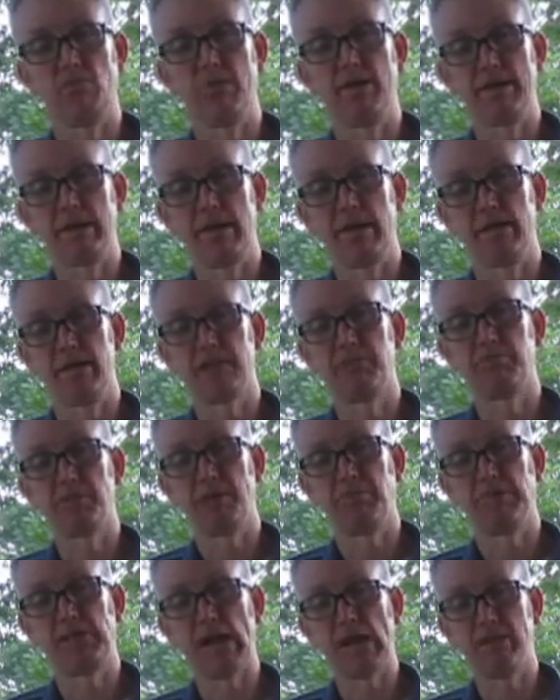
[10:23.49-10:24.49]
yeah,
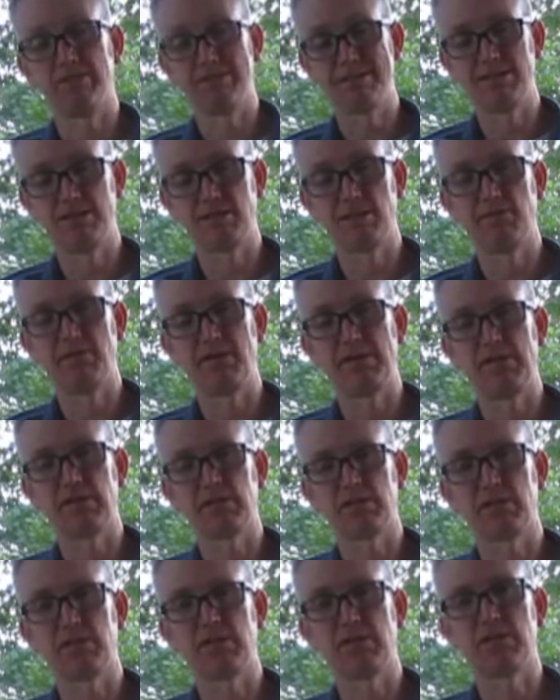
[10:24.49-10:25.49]
December it's December
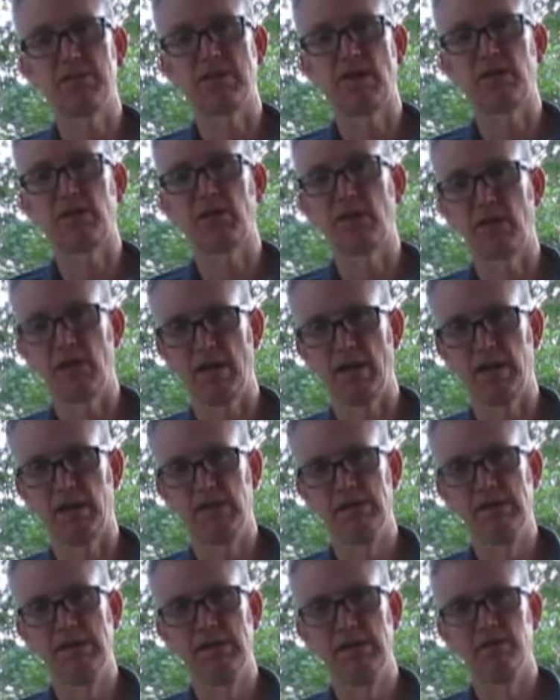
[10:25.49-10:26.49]
1860. South
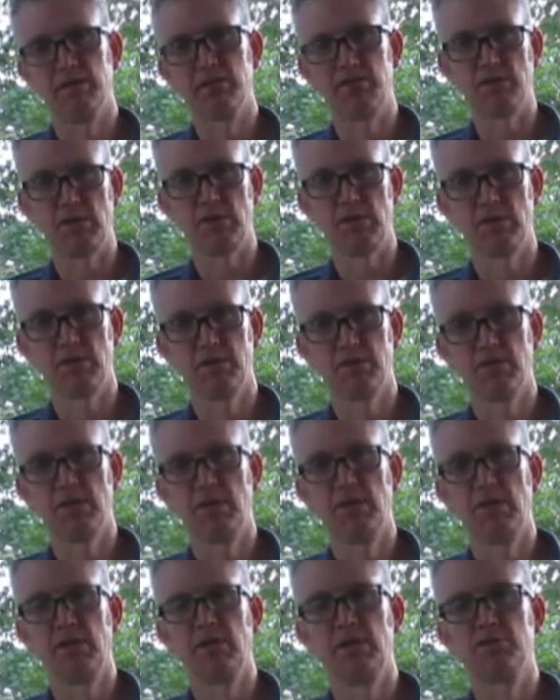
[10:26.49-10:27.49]
Carolina secedes.
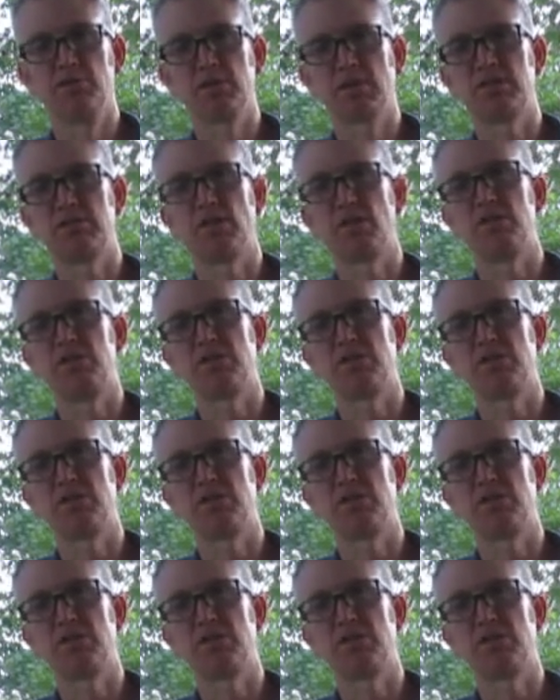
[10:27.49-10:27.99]
Six other